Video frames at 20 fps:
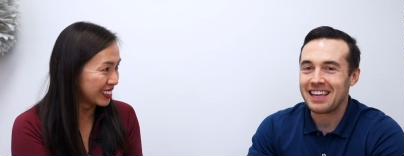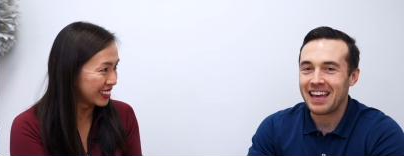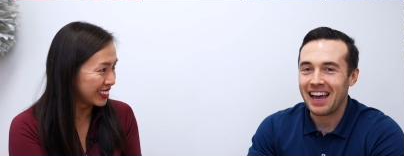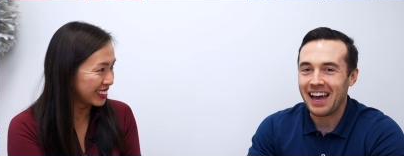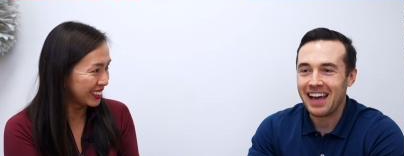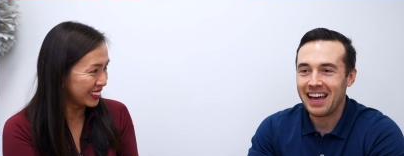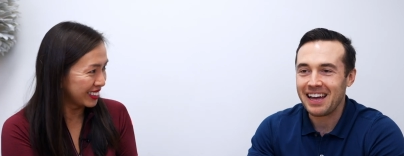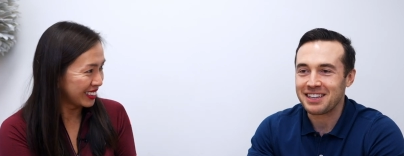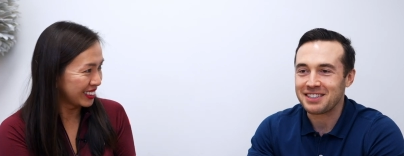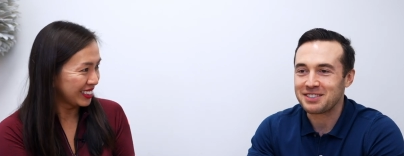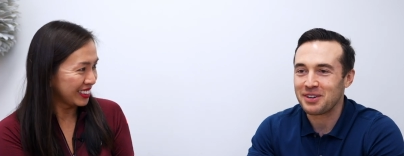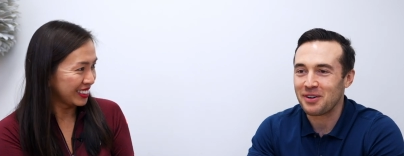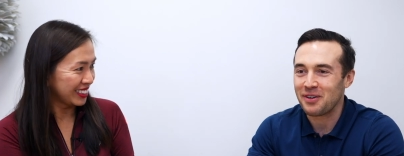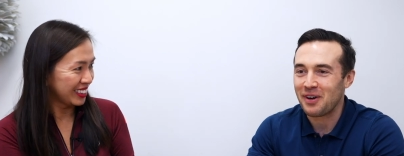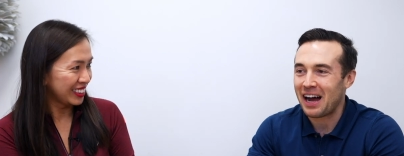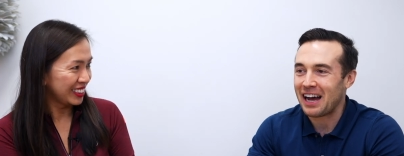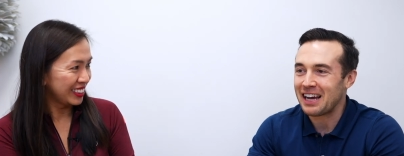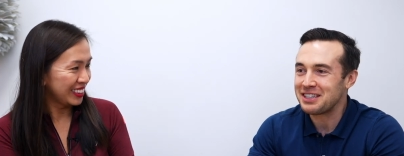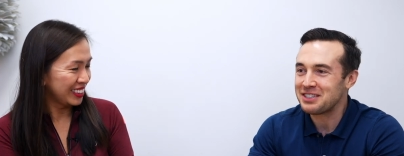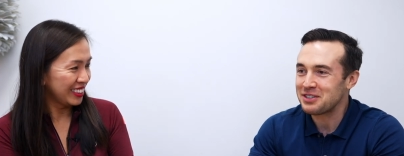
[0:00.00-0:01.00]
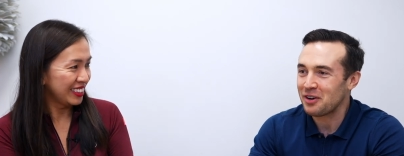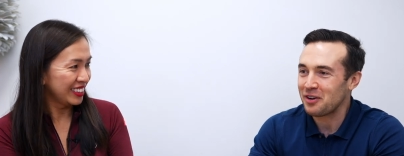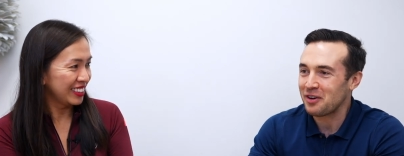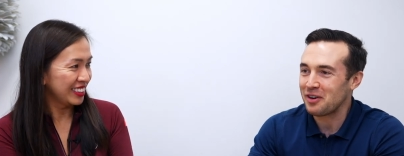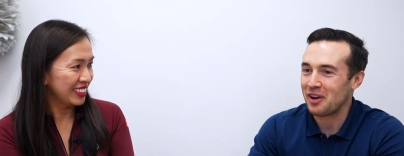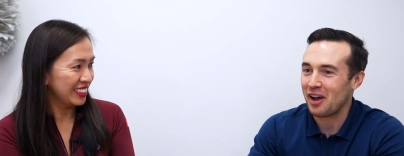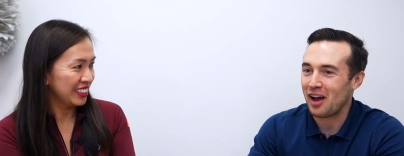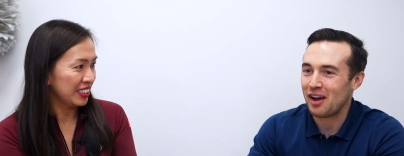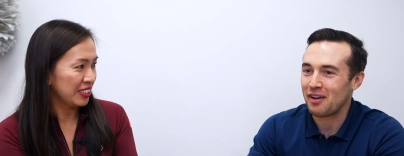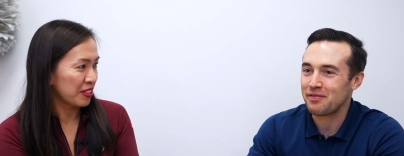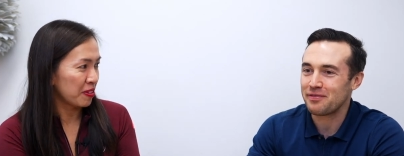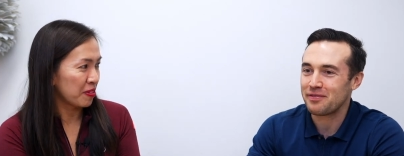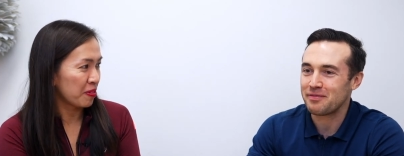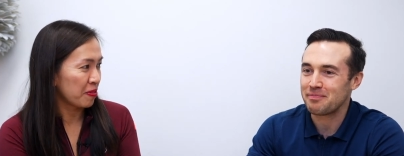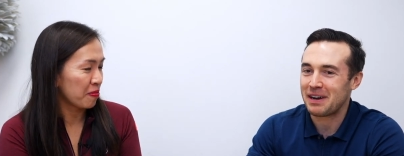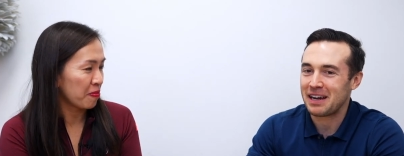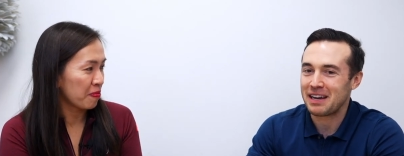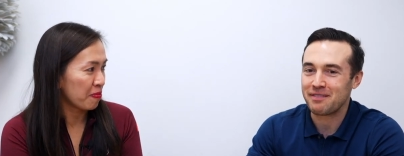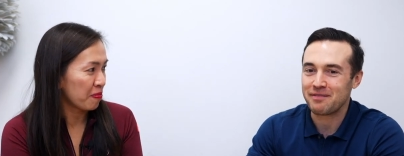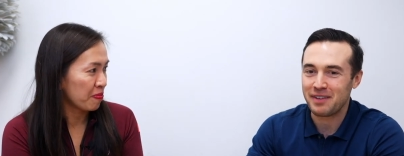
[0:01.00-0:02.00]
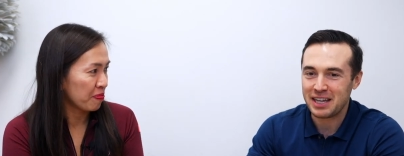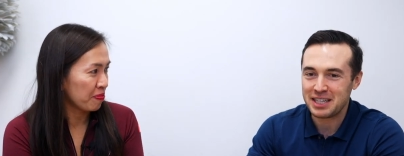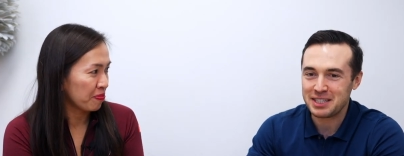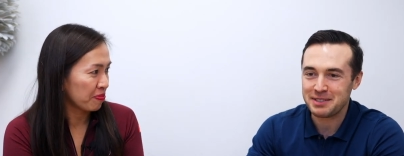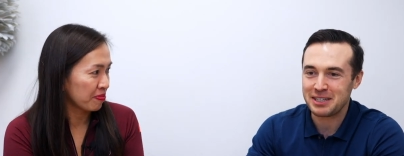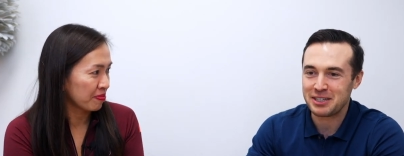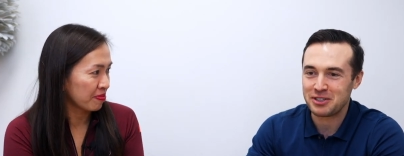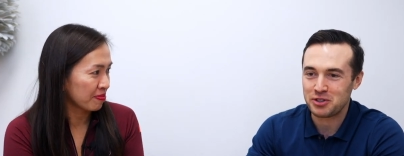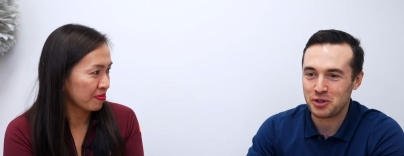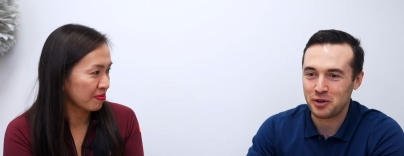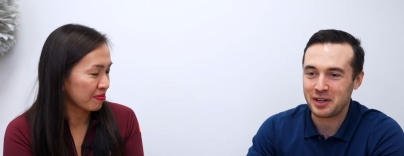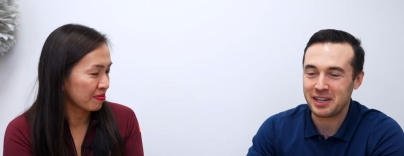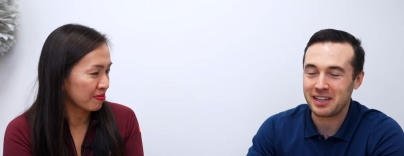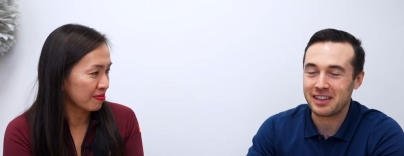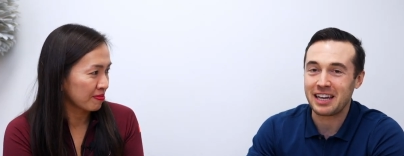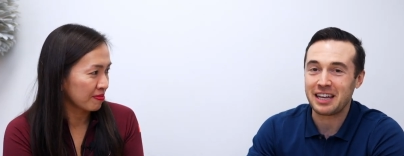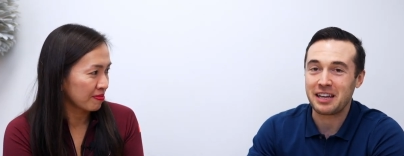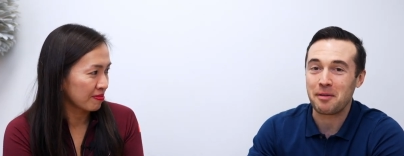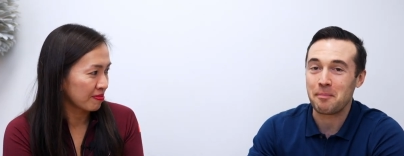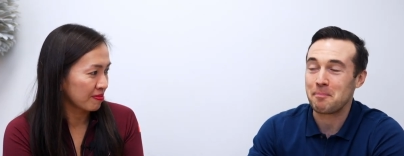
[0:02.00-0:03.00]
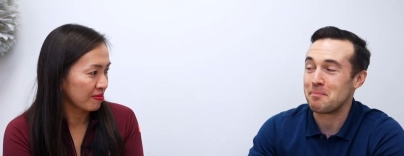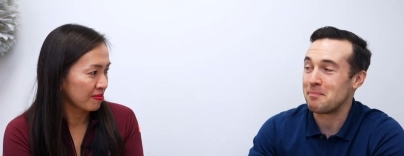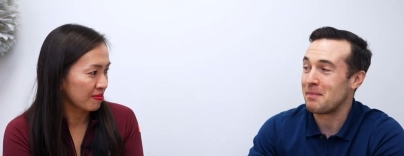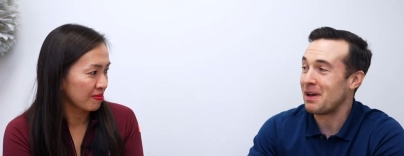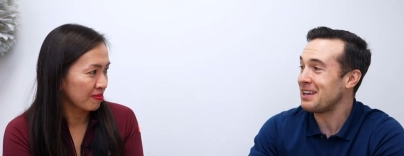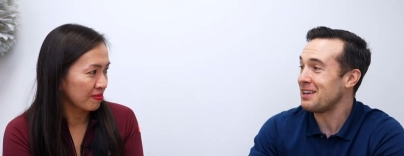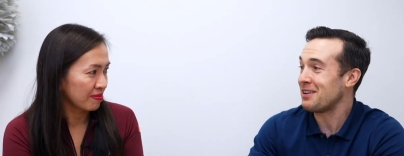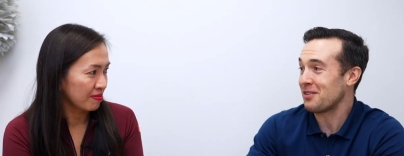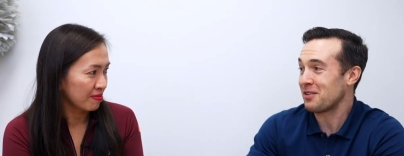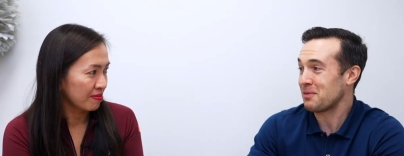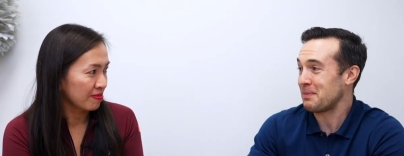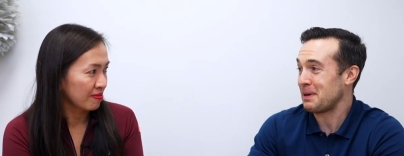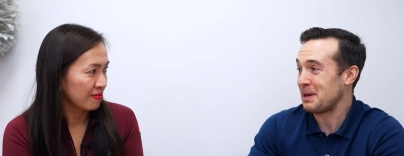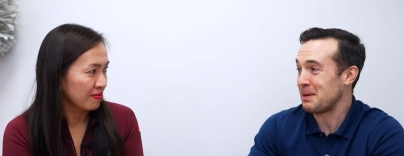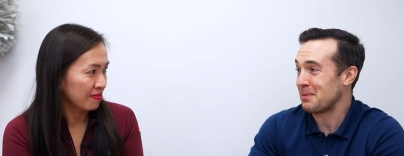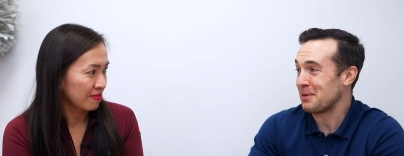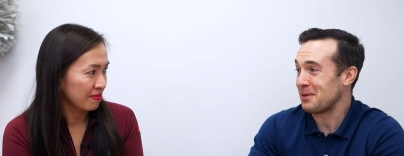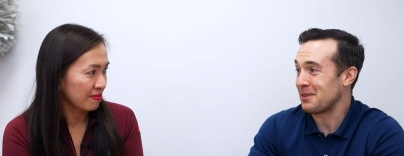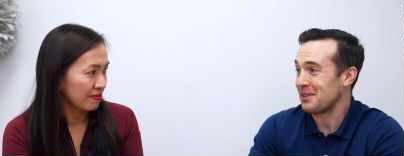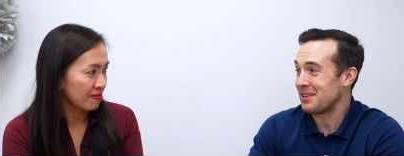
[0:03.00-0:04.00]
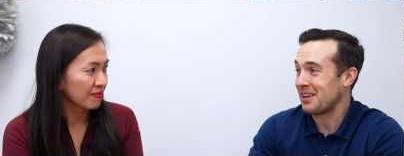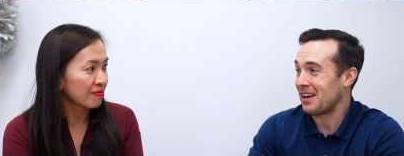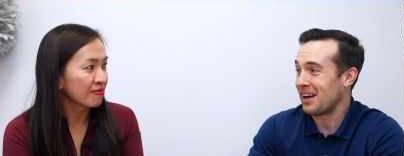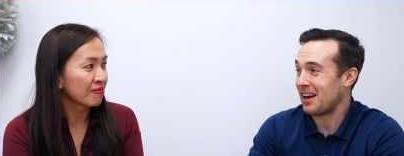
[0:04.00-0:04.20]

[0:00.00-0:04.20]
Speaker 1: yeah, so I started off my investing journey like many other people. Mm